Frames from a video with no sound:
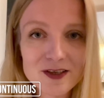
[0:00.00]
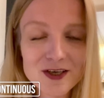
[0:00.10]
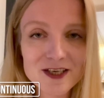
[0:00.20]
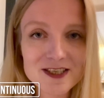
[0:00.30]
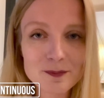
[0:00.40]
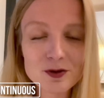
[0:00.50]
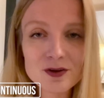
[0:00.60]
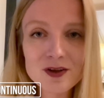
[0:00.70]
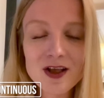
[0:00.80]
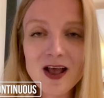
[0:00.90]
Example:
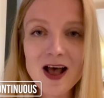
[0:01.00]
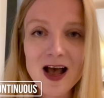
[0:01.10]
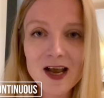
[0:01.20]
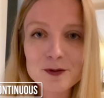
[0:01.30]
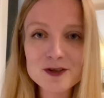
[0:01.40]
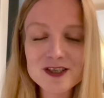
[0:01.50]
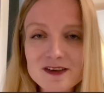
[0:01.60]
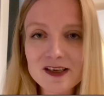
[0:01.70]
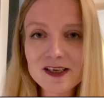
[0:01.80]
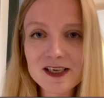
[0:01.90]
I was
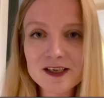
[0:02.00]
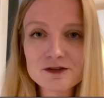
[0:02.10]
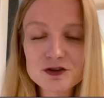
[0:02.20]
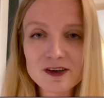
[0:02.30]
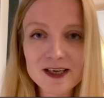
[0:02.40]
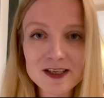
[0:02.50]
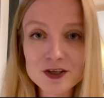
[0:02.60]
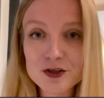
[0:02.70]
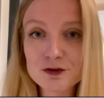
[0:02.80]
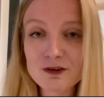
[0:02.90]
thinking of trying that
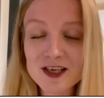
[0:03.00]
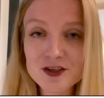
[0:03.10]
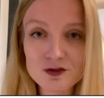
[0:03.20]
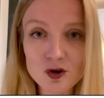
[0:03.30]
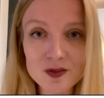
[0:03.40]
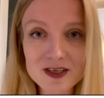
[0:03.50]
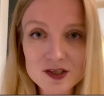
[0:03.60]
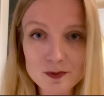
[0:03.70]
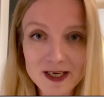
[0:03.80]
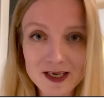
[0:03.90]
new restaurant this
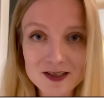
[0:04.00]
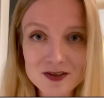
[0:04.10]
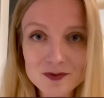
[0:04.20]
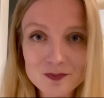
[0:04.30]
weekend.